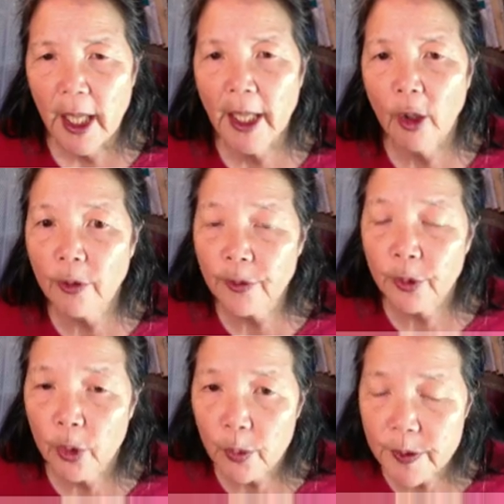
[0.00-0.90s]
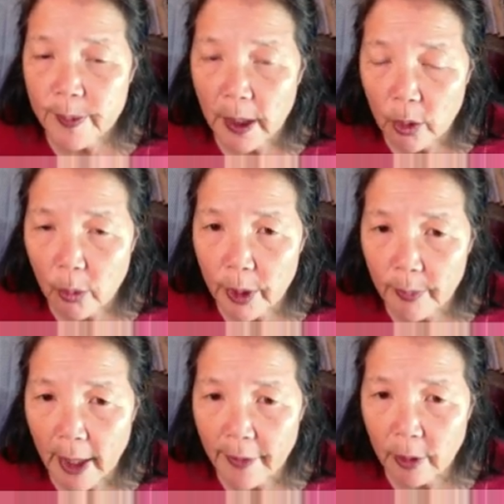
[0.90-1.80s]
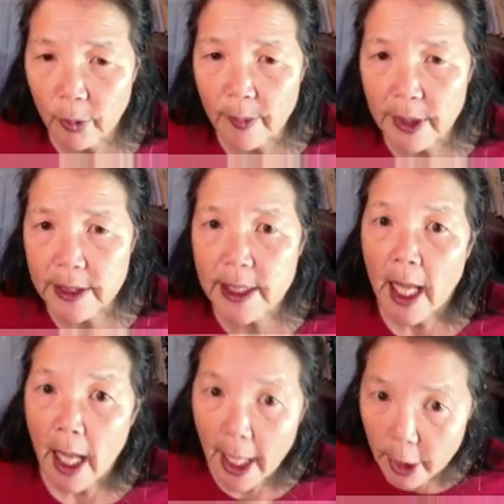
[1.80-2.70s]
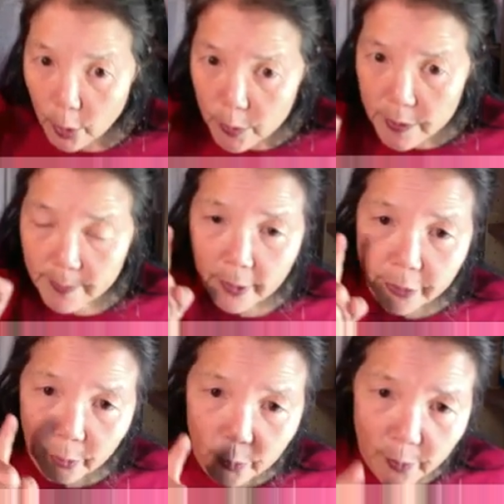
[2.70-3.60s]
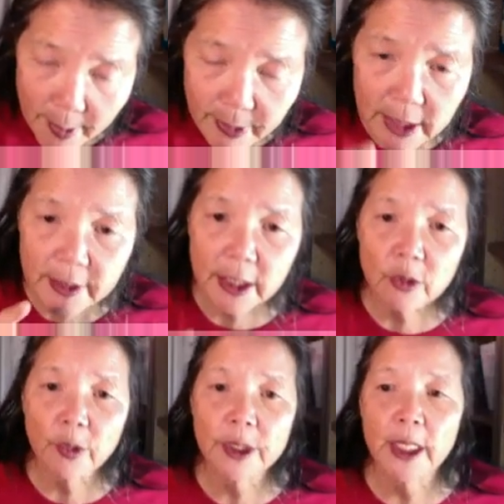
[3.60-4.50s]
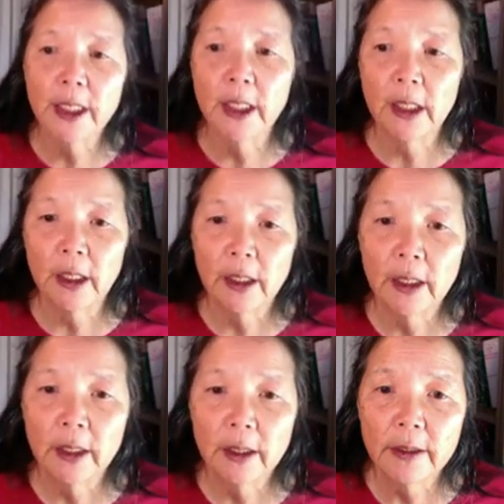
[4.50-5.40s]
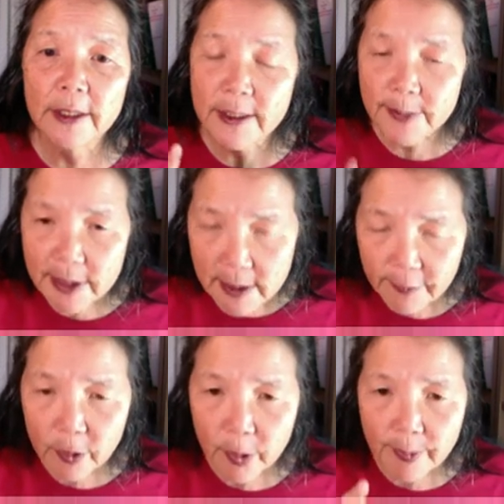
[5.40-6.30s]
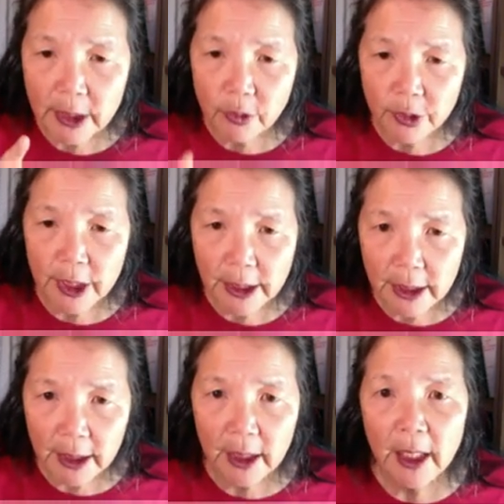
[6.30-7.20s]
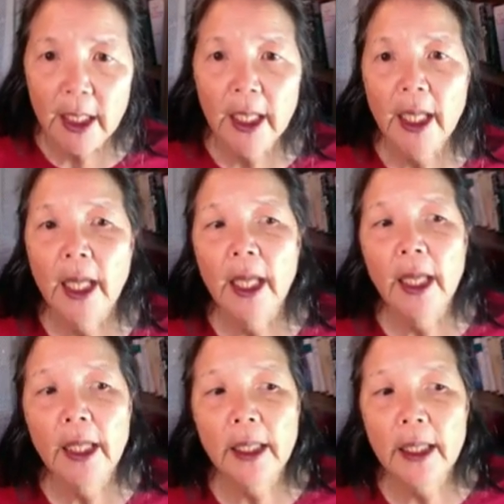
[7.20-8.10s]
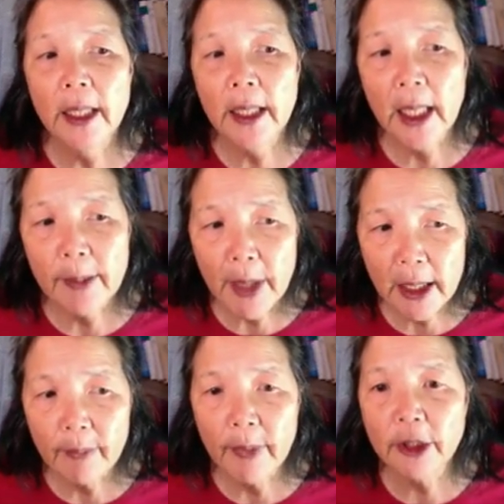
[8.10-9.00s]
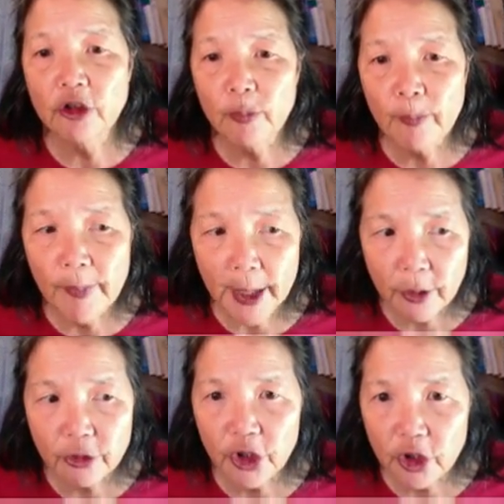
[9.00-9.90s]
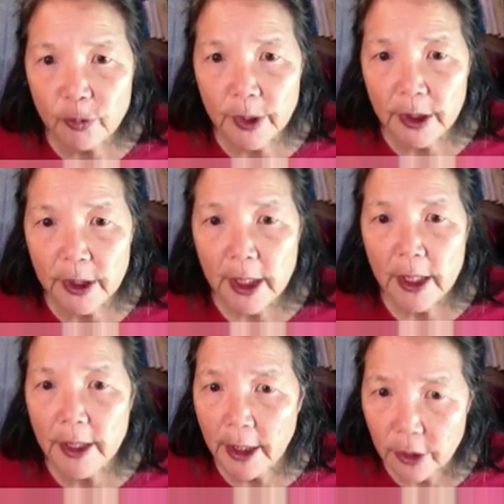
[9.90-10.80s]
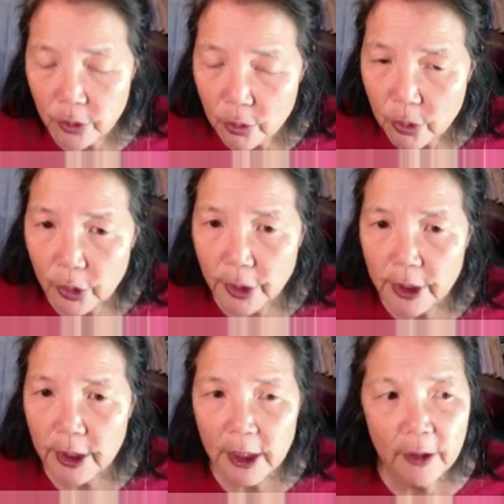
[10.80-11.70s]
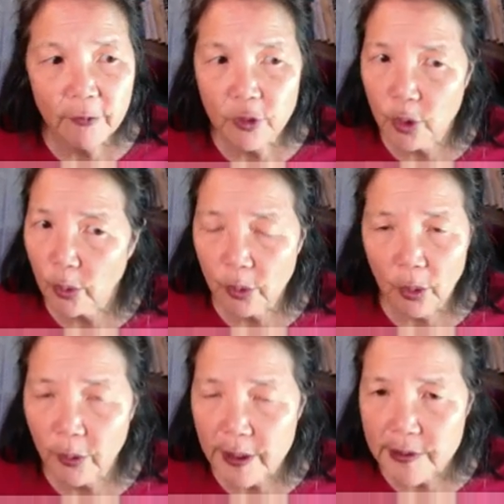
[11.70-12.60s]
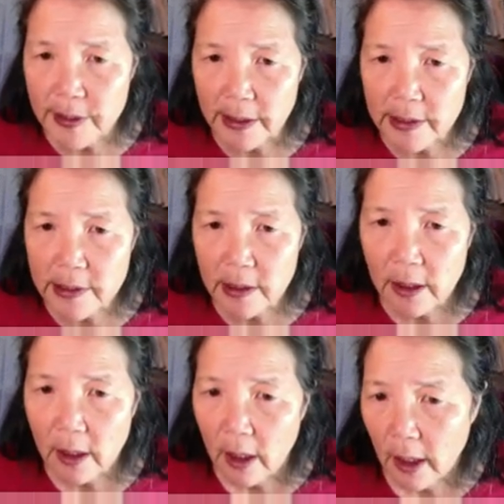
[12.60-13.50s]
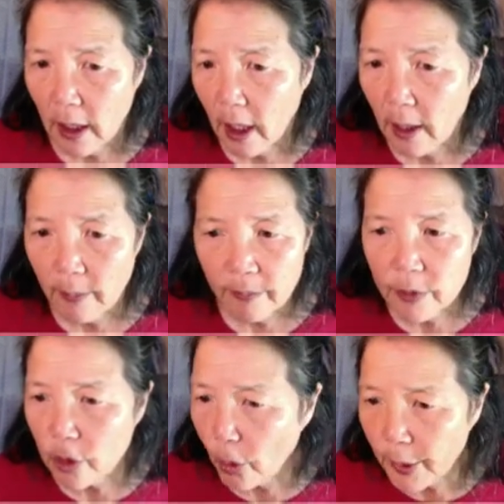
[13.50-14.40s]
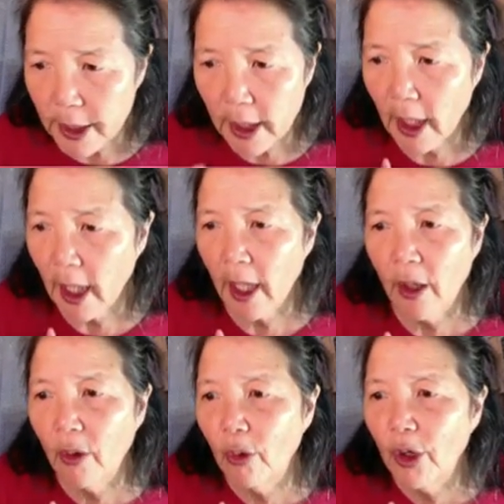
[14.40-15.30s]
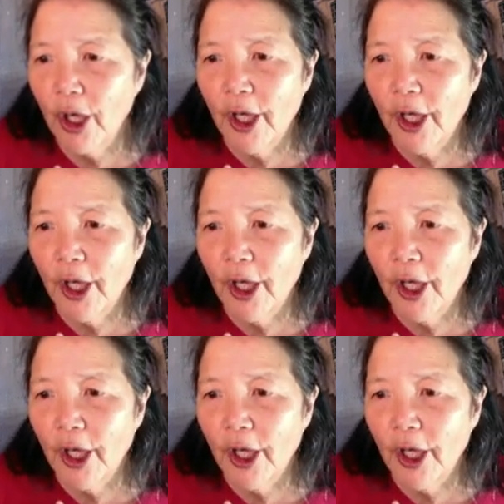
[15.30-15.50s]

and also knows about homeopathic remedies, and knows about the remedy that you are taking, the specific remedy you're taking, can make a much better judgment than you could if you don't know these things. Knowing how